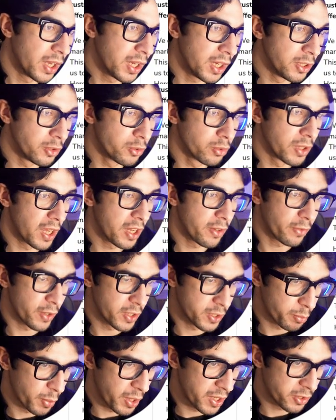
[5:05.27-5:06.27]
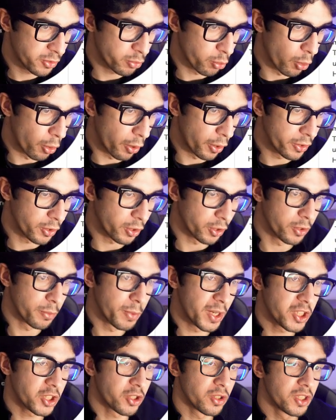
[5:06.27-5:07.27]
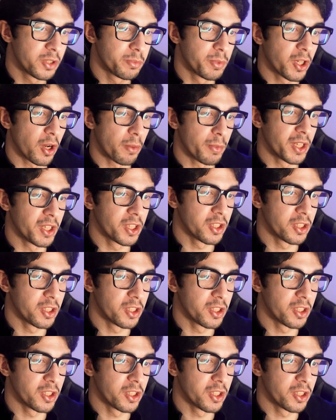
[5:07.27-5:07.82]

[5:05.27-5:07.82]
In today's fast-paced world, automation is becoming